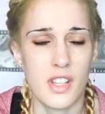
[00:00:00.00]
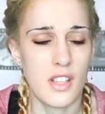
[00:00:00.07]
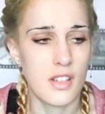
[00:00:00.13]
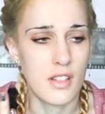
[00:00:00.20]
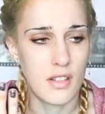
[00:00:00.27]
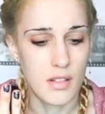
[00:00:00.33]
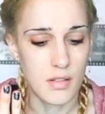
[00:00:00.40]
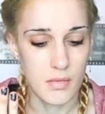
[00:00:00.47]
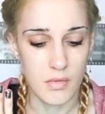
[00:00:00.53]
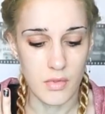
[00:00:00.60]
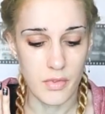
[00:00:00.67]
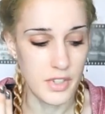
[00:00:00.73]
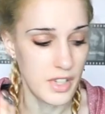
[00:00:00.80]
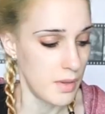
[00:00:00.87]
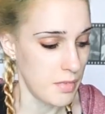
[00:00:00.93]
There's
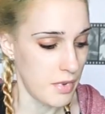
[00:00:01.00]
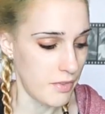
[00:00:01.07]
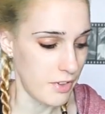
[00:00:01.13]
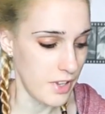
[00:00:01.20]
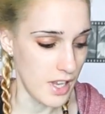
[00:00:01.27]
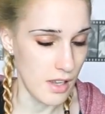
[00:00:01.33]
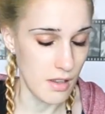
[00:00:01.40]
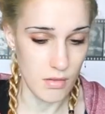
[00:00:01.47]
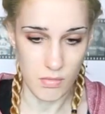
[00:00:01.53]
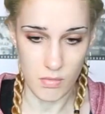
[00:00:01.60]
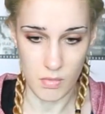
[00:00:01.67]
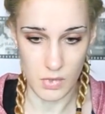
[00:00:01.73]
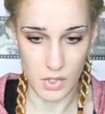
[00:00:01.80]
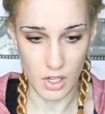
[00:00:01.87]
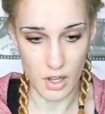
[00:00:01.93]
obviously my feet,
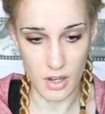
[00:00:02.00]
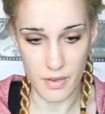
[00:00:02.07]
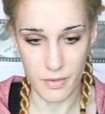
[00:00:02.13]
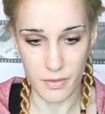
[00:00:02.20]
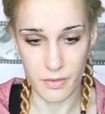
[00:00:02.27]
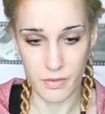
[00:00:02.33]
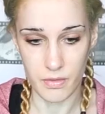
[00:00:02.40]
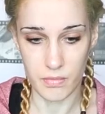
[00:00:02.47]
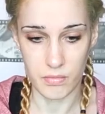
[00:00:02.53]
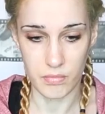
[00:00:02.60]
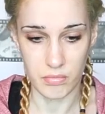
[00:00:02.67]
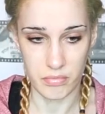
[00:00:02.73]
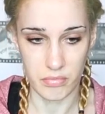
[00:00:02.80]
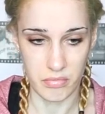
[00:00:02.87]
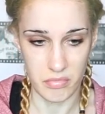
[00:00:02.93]
life,
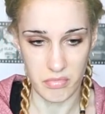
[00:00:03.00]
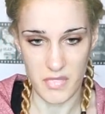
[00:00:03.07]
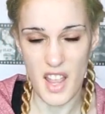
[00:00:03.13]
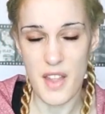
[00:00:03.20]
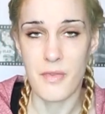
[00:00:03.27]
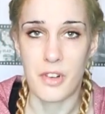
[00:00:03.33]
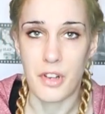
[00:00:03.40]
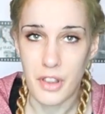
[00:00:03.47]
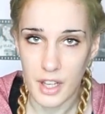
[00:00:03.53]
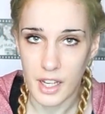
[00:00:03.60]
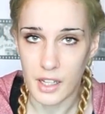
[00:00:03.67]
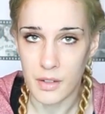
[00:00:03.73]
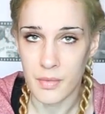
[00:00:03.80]
everything.